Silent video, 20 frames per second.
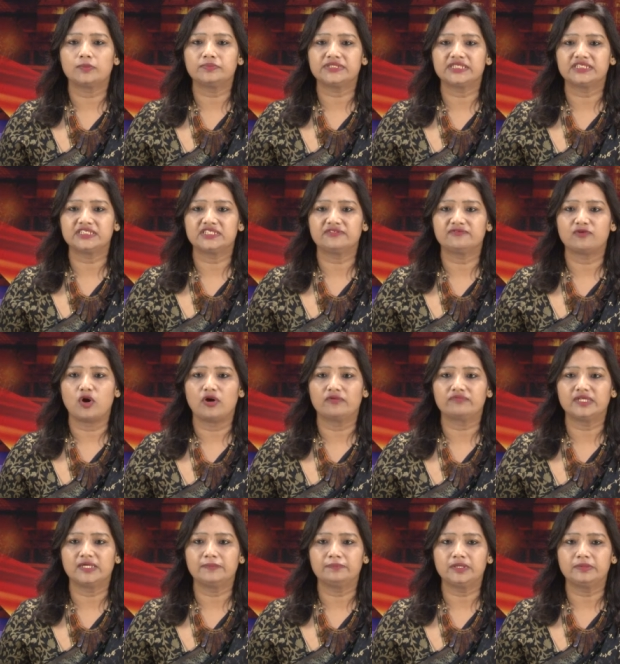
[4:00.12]
objective
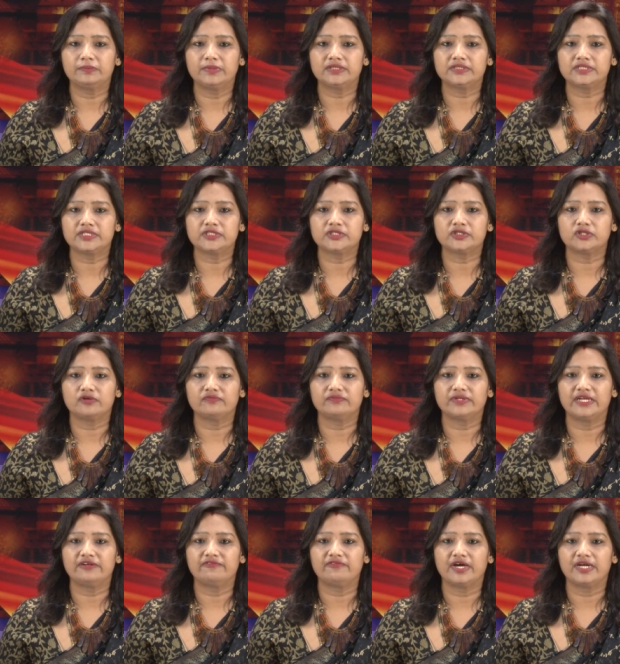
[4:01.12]
of the implementation of
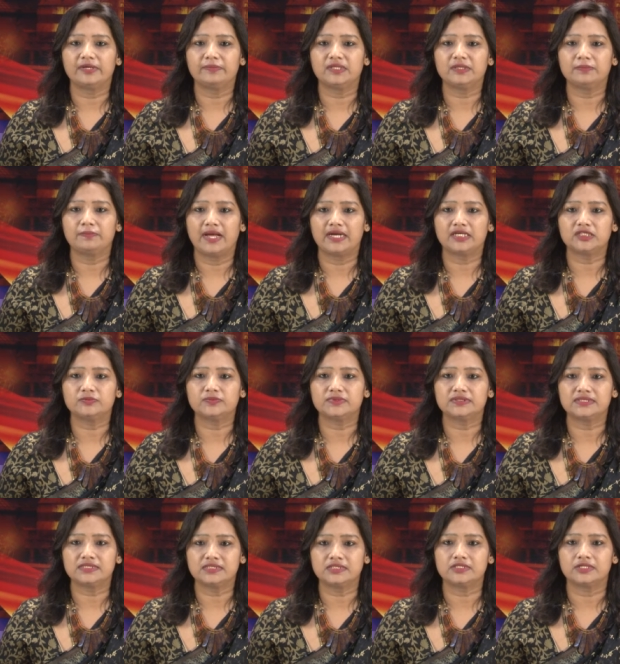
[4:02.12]
the environment
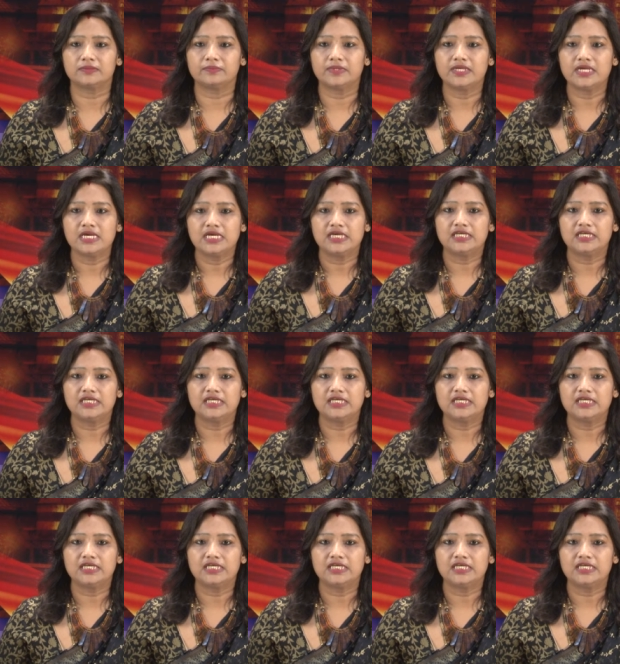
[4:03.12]
management system